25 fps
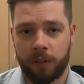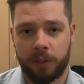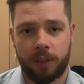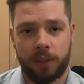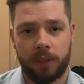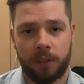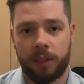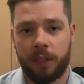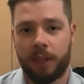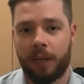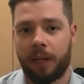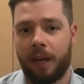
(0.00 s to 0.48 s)
to
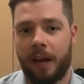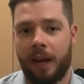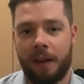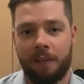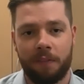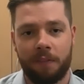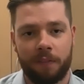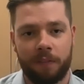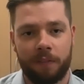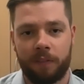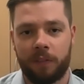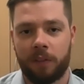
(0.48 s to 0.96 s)
get, have
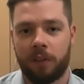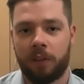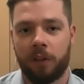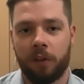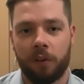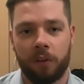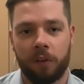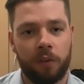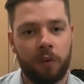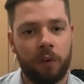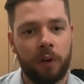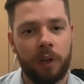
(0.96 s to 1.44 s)
you know
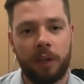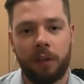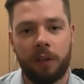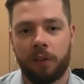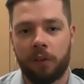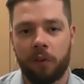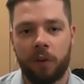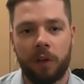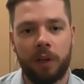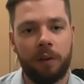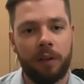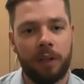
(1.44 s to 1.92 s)
three
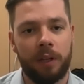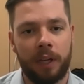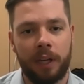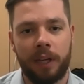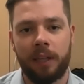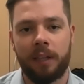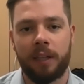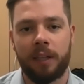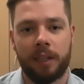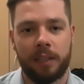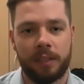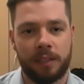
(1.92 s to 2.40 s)
three key
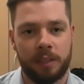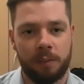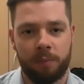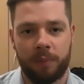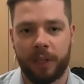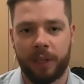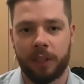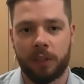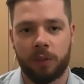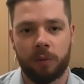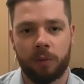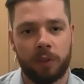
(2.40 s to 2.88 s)
things in
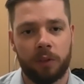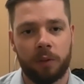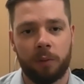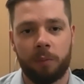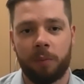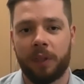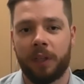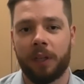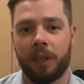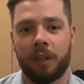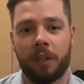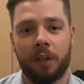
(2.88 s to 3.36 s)
place, which would
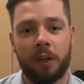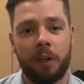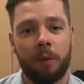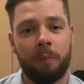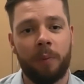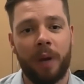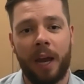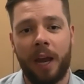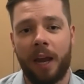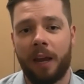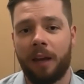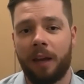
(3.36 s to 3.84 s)
be a good
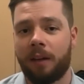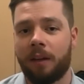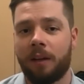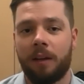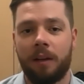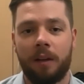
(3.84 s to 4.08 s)
bank,